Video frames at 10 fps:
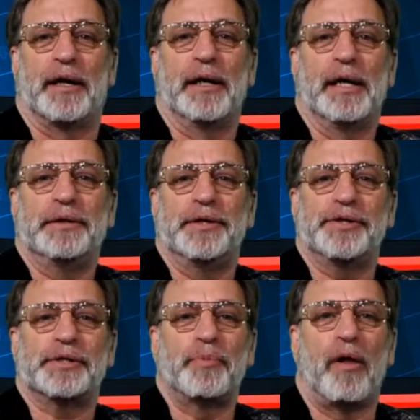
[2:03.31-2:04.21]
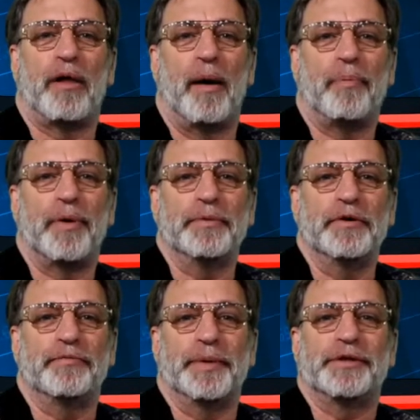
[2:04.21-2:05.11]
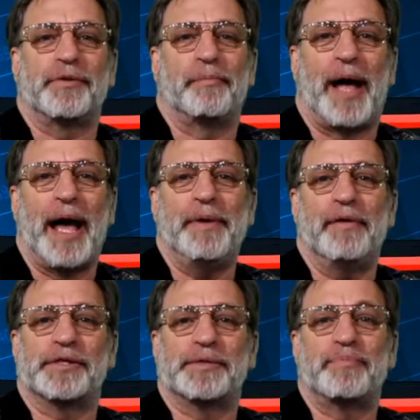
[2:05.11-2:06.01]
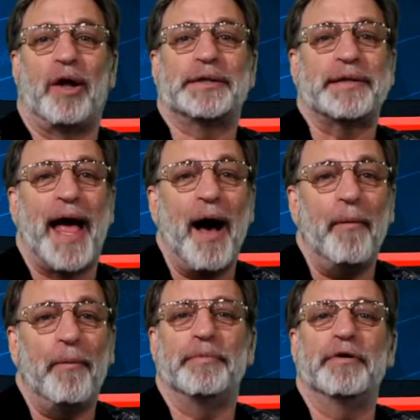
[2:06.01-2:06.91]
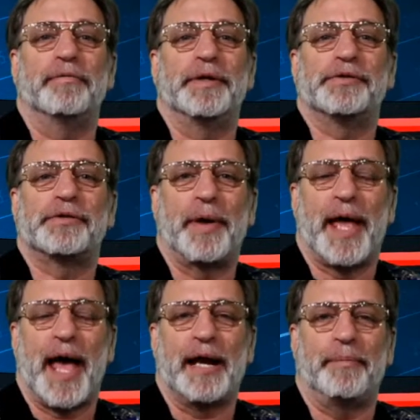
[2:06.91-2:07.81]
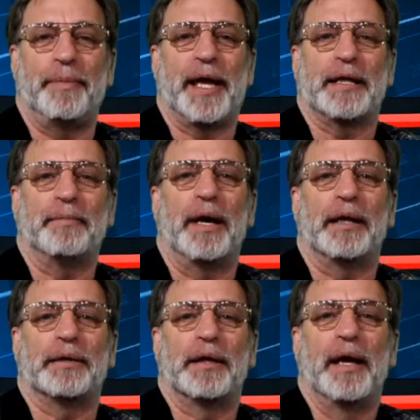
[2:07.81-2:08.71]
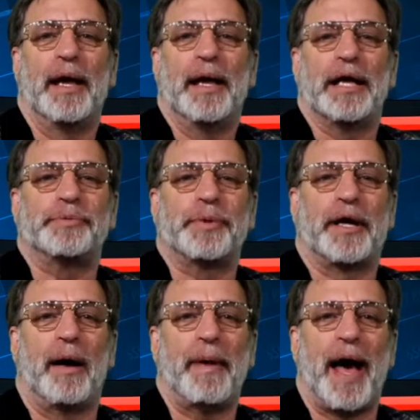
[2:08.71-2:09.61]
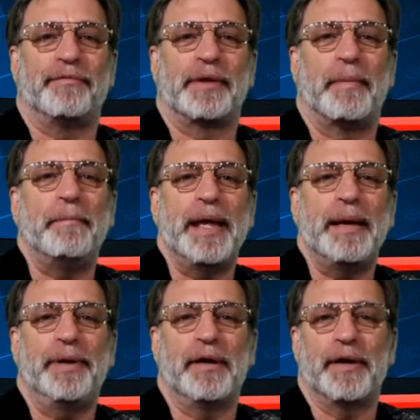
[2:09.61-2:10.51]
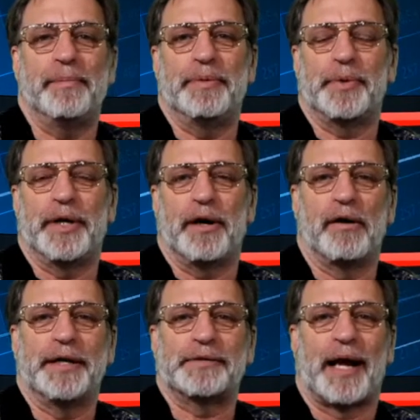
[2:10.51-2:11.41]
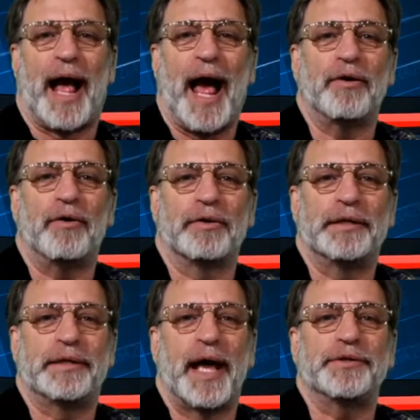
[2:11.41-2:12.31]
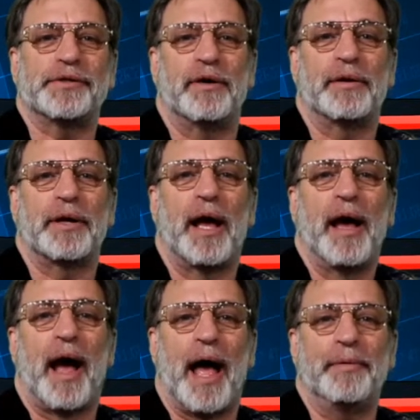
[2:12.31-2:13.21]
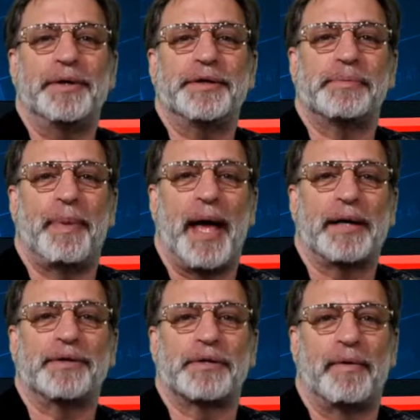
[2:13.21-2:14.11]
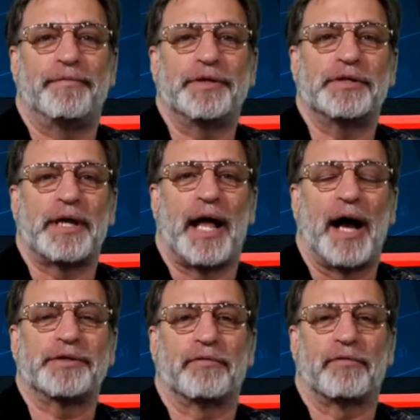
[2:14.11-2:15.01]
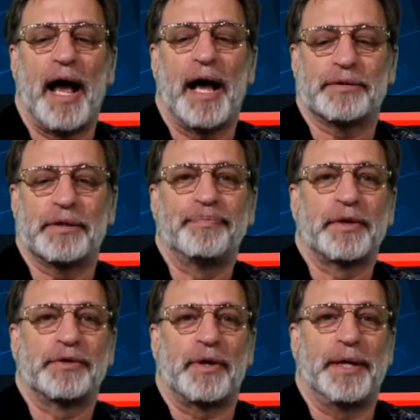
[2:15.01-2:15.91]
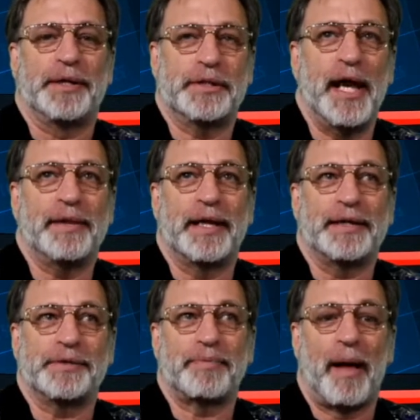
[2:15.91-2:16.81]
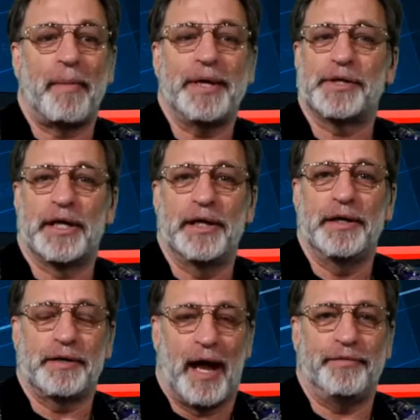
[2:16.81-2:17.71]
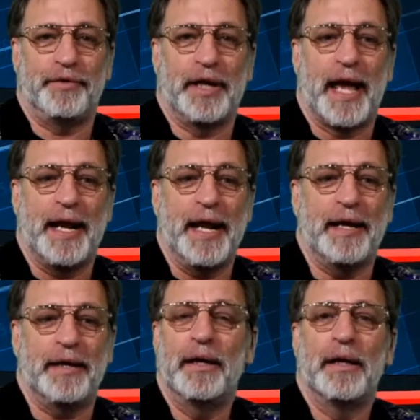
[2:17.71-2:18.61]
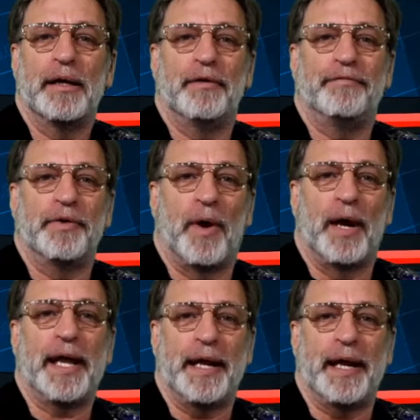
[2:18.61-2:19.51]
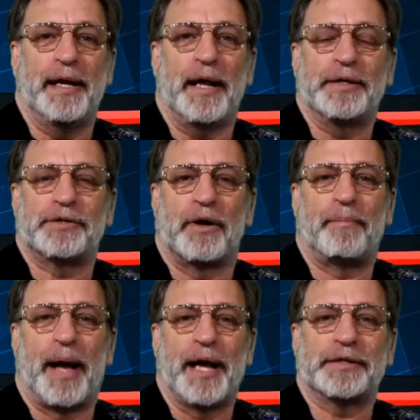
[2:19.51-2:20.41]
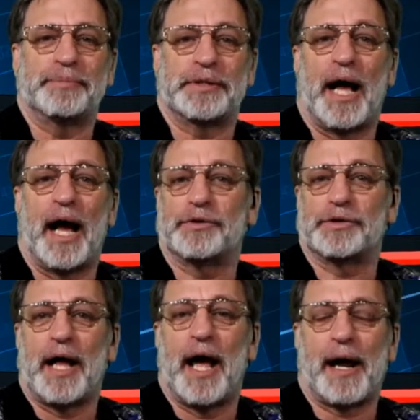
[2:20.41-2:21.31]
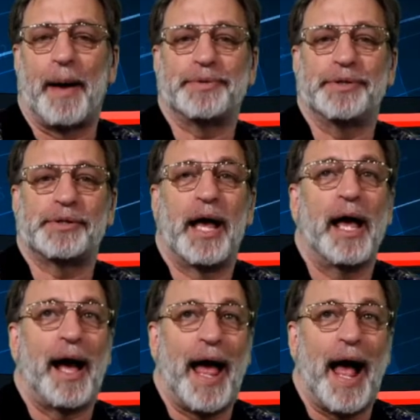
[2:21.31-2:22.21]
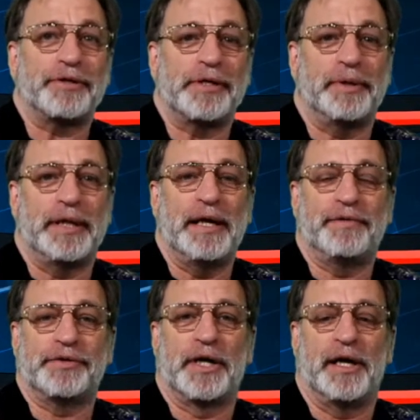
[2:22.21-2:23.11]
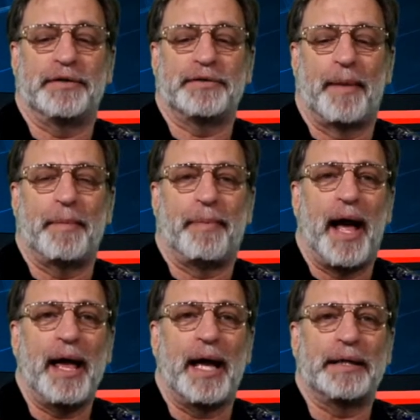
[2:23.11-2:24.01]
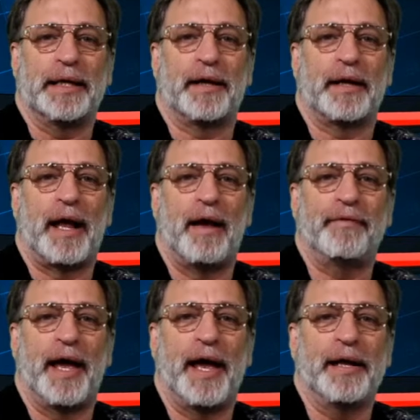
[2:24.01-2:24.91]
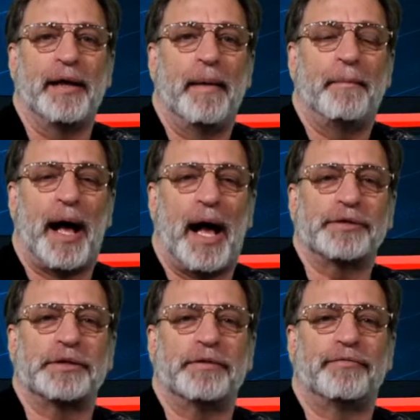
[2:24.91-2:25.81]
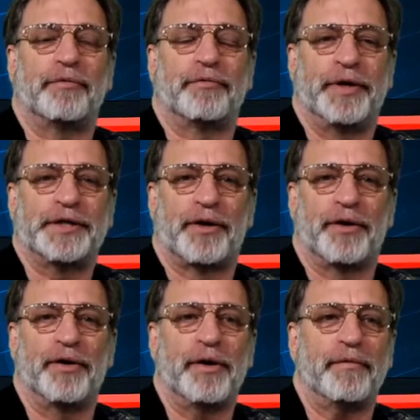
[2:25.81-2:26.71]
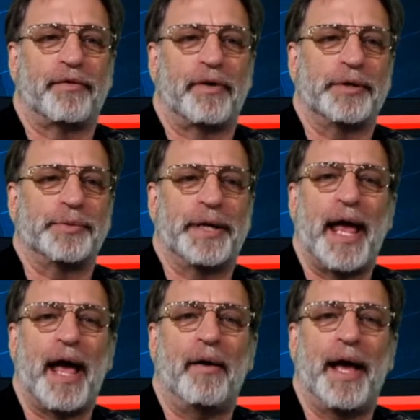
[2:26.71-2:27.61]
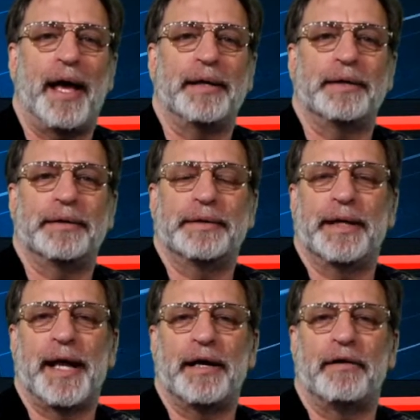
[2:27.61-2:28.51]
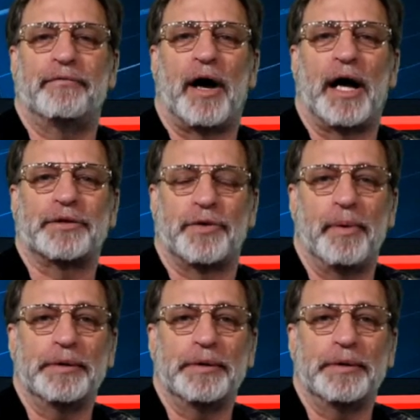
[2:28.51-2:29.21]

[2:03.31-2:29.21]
These small upward movements remind me of the small downward movements that we had at the beginning of the month. As we come out of the mid-period between earnings that I call the dead zone, I would expect some of the stocks to rise. So I'm going to say that this probably is a good time for you to get in if you want to get in and start buying some stocks or stock options. I actually believe this is a good time to buy. I think you're going to have a positive return between now and the end of October.